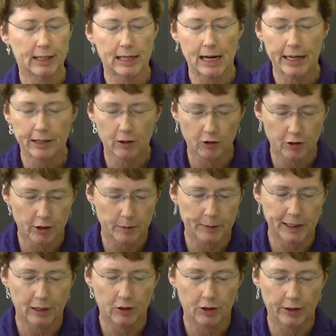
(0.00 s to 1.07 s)
that I
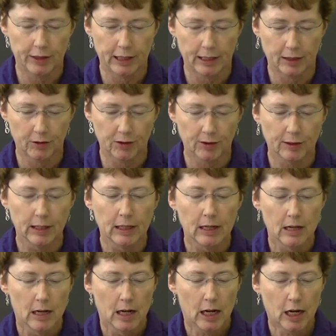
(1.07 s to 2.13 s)
contributed to this.
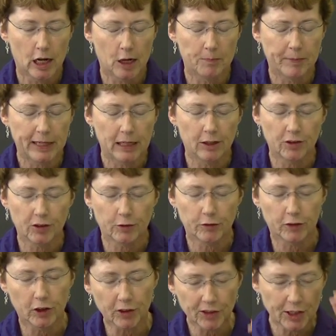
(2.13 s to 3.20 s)
Um, it is a
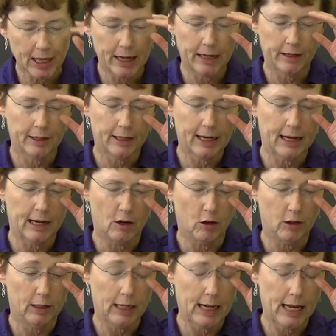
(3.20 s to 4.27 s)
first-hand
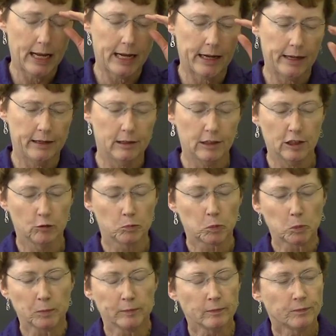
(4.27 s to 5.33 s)
account, and
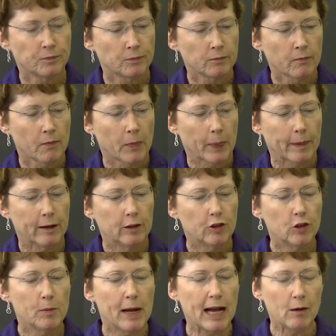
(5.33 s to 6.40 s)

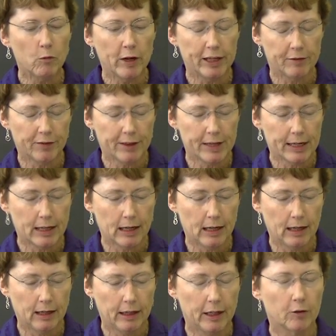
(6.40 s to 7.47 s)
to my way of
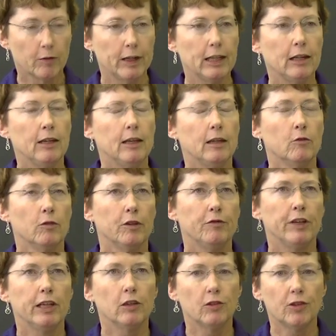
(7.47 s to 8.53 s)
thinking, it really
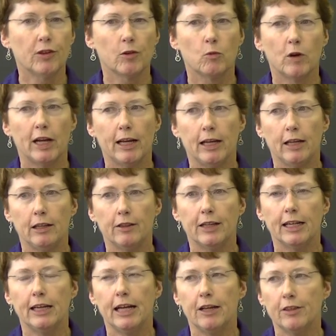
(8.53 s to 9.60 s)
reveals the way
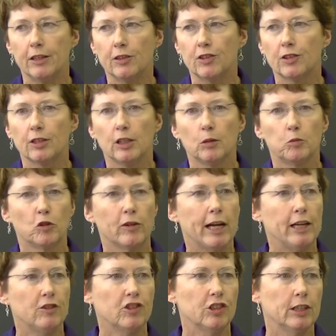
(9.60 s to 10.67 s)
that ethics
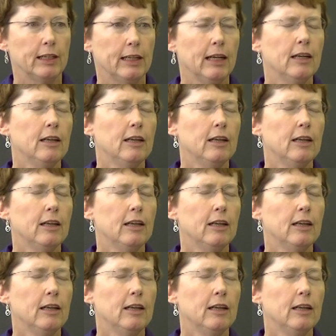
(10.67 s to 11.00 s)
deliberation